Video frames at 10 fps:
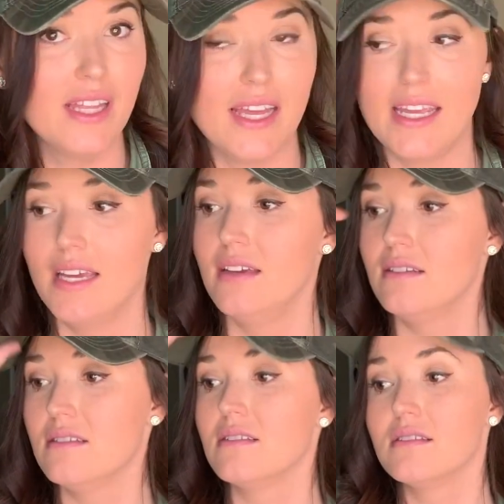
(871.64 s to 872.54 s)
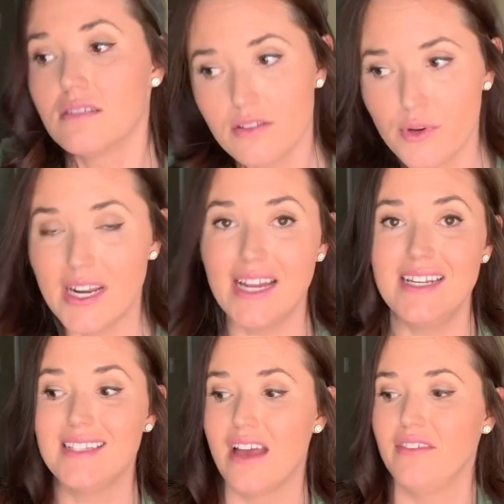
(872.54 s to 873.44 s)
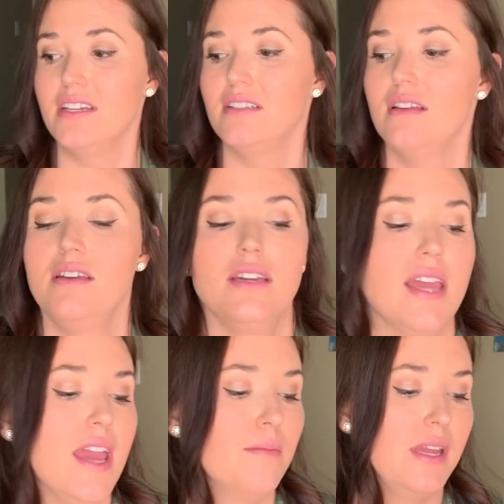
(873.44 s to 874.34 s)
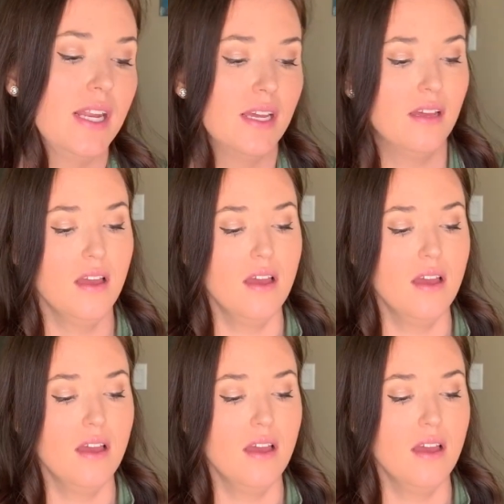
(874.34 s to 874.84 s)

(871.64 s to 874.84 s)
like it. $3.97. You can't beat it.